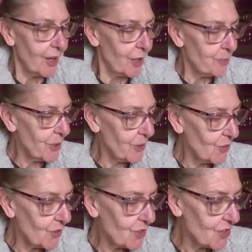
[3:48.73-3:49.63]
about
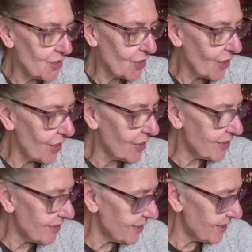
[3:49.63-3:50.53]
the
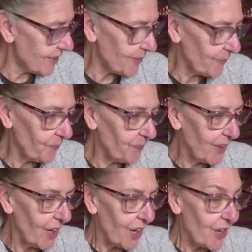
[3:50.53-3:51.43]
stars.
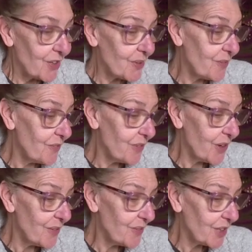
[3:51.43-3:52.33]
So I'm
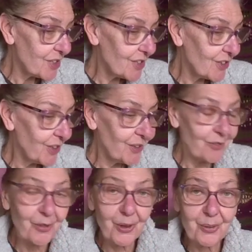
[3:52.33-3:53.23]
very much looking
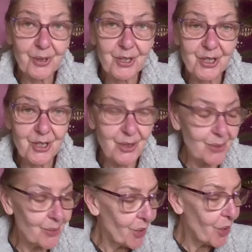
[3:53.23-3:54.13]
forward
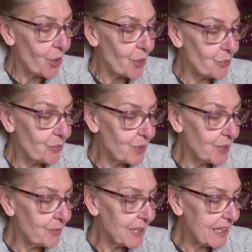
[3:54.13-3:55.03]
to
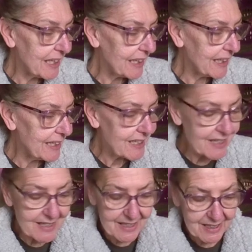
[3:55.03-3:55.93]
rereading
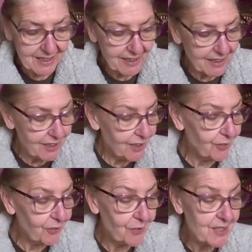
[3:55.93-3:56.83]
this.
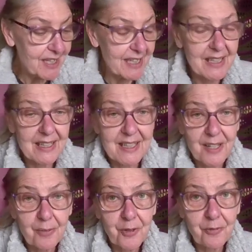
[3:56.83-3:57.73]
If you've seen
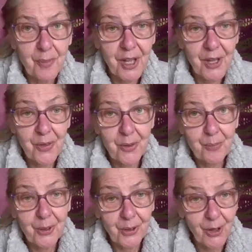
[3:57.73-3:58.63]
some of my other
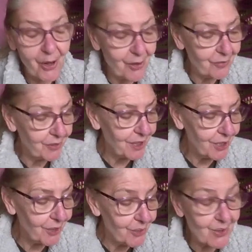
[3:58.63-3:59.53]
book haul
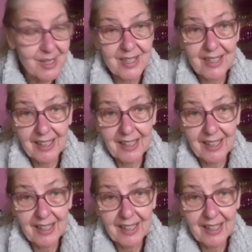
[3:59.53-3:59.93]
videos,